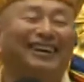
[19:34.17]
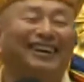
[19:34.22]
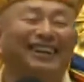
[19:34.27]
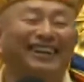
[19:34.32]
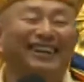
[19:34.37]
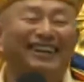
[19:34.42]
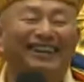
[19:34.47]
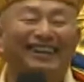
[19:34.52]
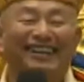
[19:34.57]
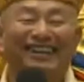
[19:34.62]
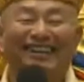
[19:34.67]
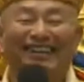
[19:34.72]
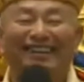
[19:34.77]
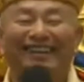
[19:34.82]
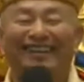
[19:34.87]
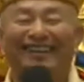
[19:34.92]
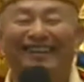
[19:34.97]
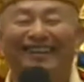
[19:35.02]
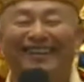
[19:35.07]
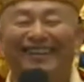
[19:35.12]
I don't
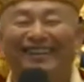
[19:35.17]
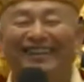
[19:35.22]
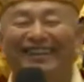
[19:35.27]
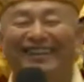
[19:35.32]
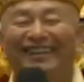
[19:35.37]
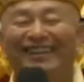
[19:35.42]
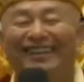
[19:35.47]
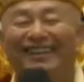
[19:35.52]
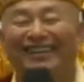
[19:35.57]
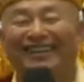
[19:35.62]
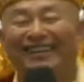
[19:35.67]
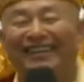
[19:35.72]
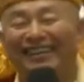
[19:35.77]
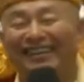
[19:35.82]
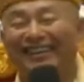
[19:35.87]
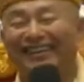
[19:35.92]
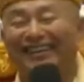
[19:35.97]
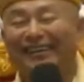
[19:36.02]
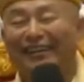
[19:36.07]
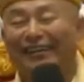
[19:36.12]
dare to take a
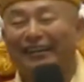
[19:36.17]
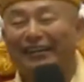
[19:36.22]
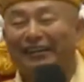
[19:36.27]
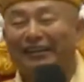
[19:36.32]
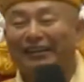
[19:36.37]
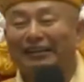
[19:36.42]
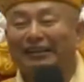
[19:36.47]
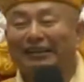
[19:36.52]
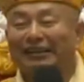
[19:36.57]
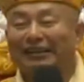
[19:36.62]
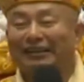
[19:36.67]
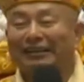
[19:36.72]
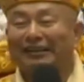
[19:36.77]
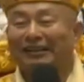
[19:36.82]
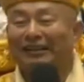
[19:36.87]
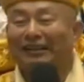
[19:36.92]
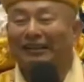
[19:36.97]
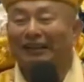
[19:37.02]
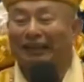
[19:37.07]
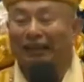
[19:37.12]
look at her
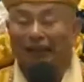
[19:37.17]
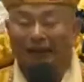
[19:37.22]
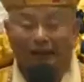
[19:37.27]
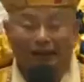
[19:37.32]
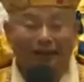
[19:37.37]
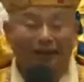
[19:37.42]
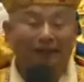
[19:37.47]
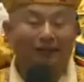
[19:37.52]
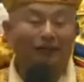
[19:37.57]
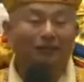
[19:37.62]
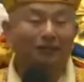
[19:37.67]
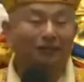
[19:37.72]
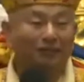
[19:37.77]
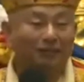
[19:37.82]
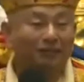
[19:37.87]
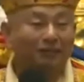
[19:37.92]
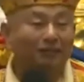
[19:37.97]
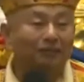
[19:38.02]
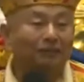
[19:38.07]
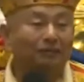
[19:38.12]
these days, and she
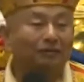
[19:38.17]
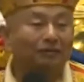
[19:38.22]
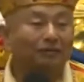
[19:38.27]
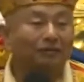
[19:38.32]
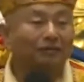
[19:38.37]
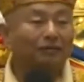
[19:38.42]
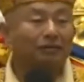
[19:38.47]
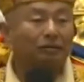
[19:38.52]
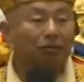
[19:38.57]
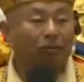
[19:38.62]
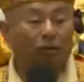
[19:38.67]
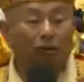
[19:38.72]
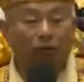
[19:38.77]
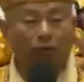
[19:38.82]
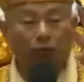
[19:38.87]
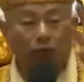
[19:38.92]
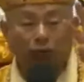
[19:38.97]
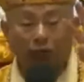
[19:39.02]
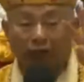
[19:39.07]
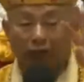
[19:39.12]
doesn't.
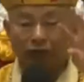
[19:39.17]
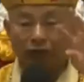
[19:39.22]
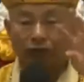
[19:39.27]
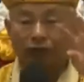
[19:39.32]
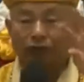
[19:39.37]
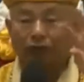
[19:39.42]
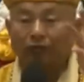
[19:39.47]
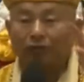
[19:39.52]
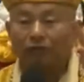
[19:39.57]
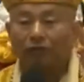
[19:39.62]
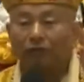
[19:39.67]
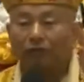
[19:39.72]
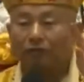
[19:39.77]
She's the same.